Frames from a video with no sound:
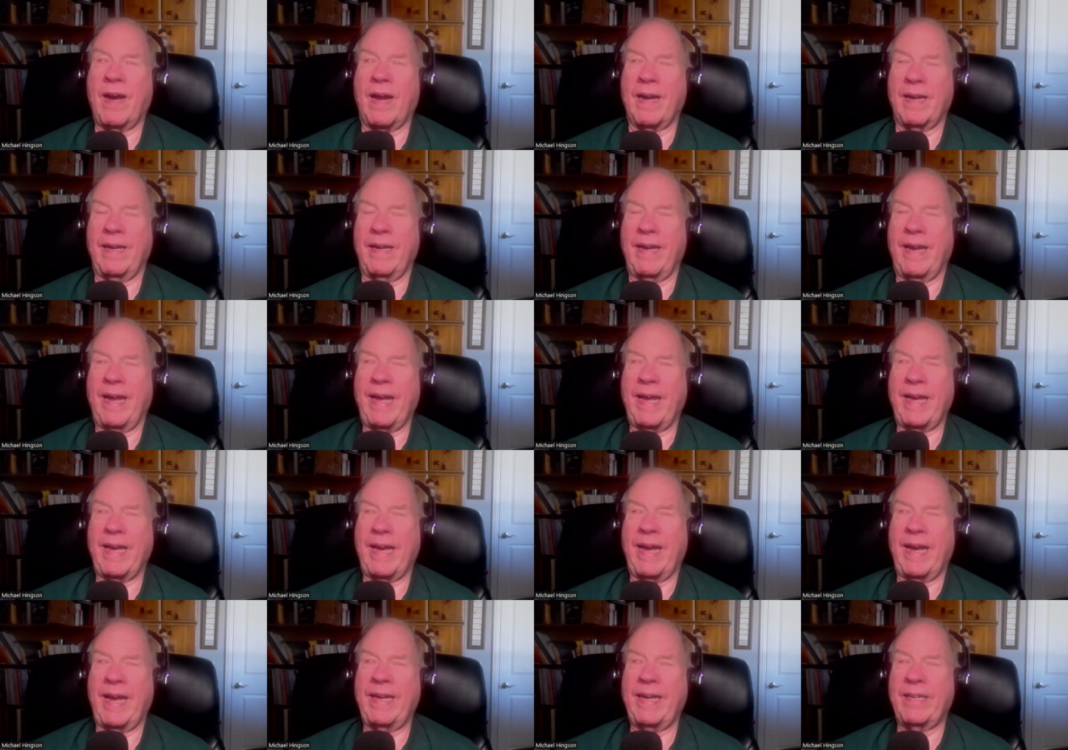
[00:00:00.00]
got an
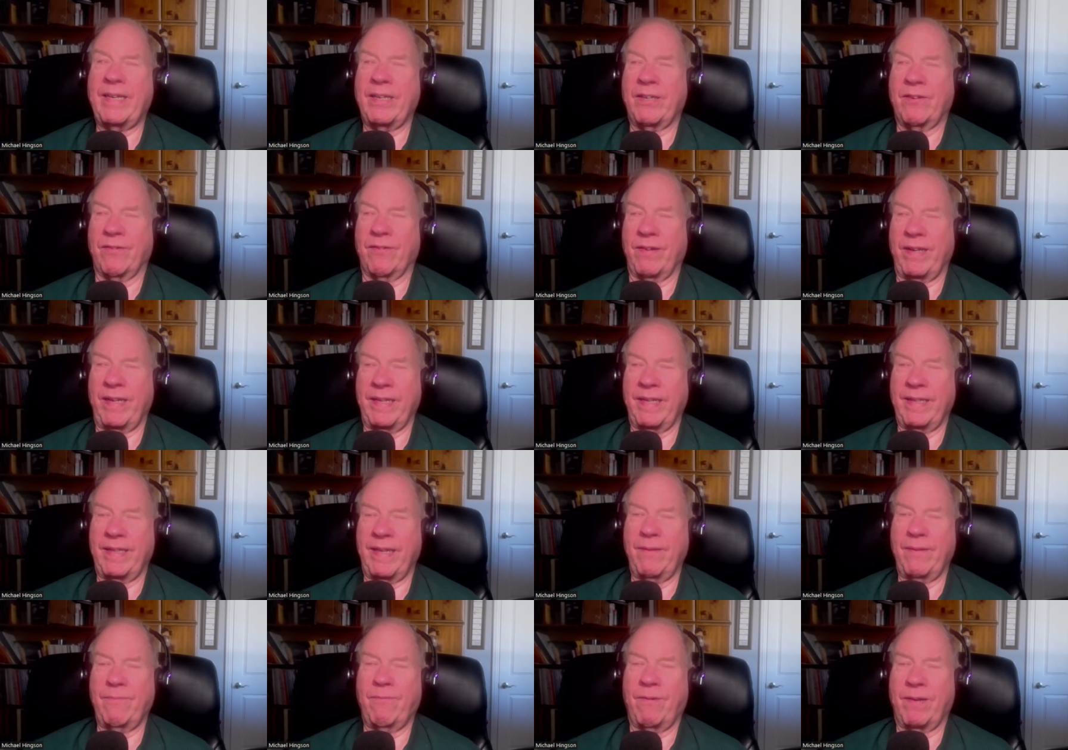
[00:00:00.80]
AA degree,
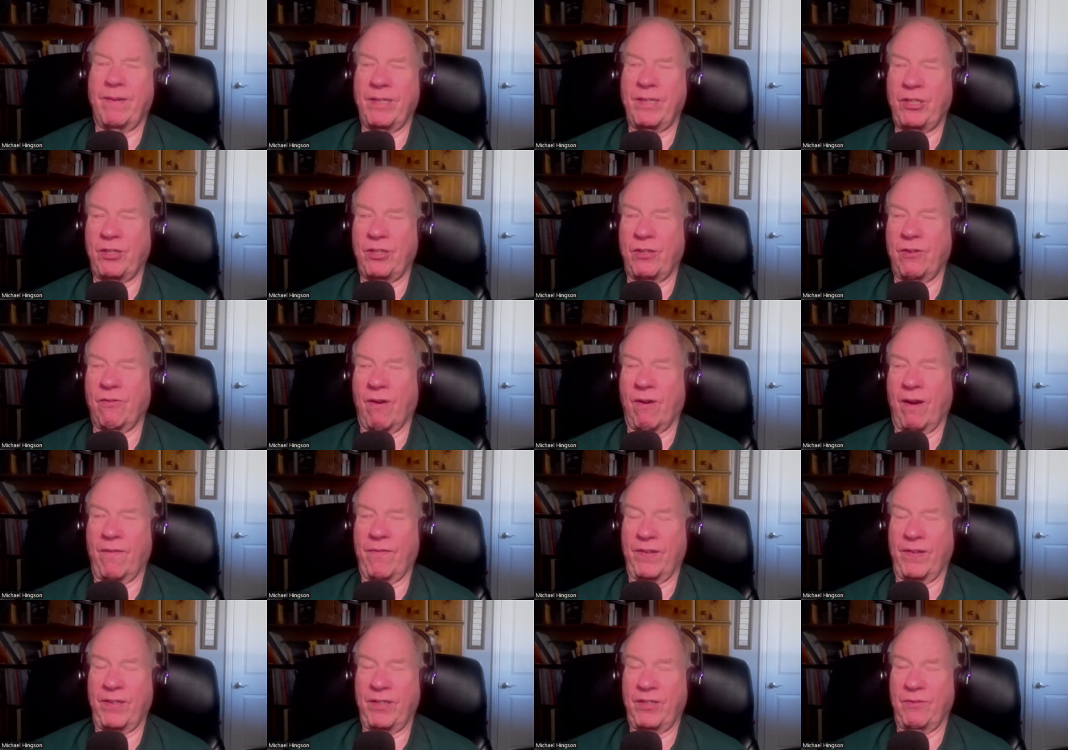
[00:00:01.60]
and then what did you go
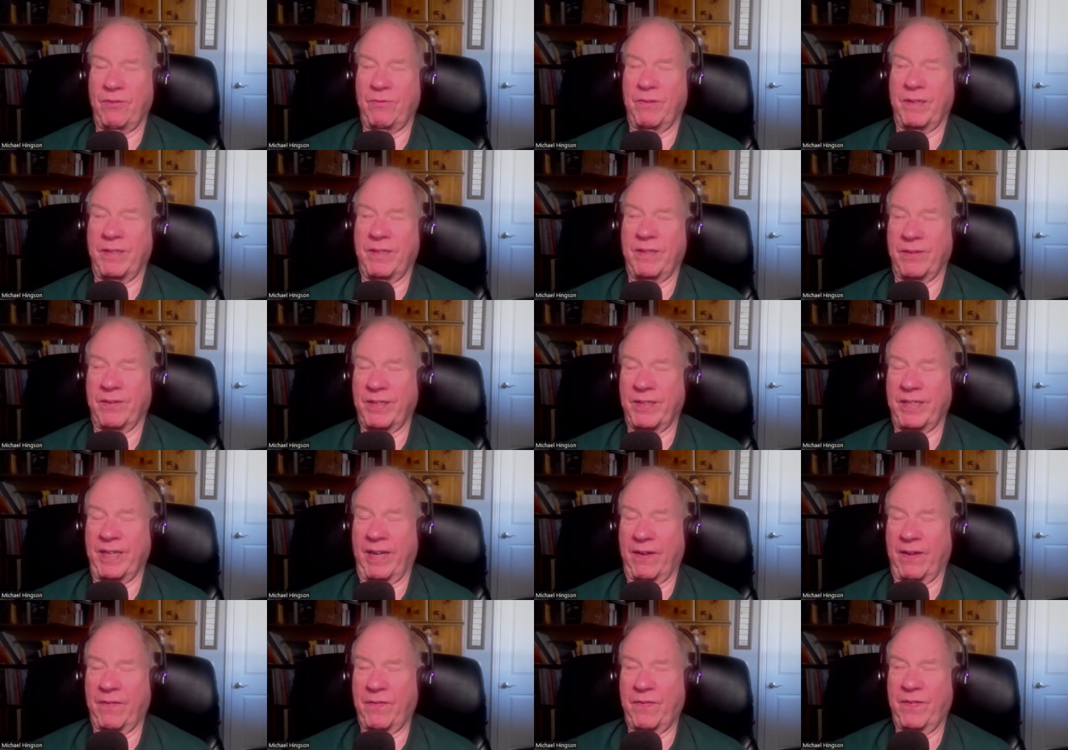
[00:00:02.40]
off and do with
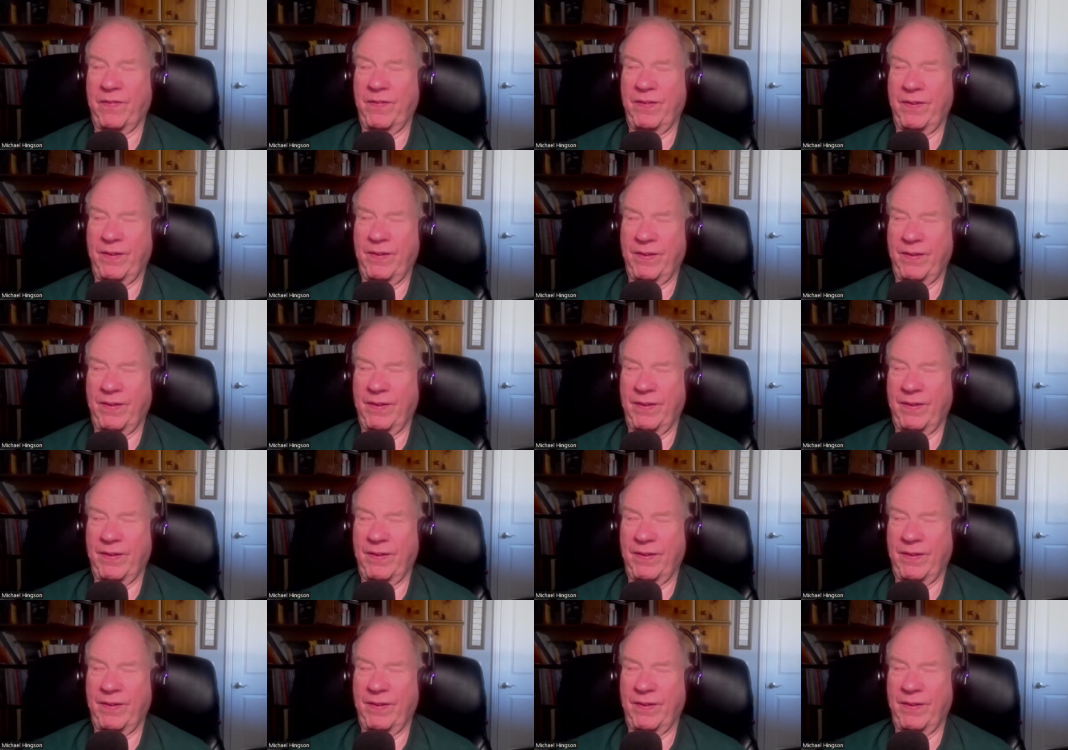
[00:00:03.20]
yourself?